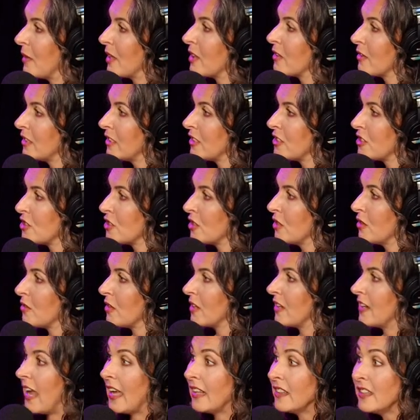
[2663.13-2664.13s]
motherless
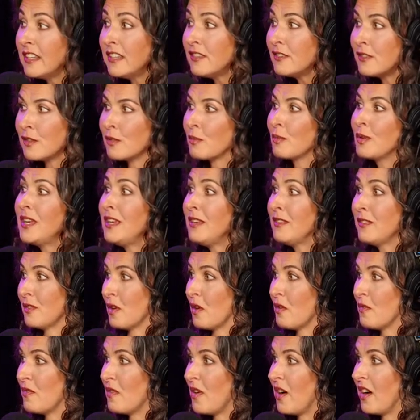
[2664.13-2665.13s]
children, at least three
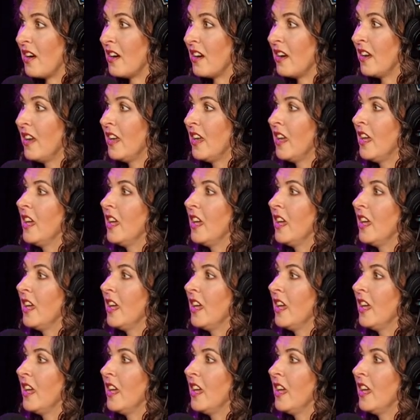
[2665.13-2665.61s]
so far.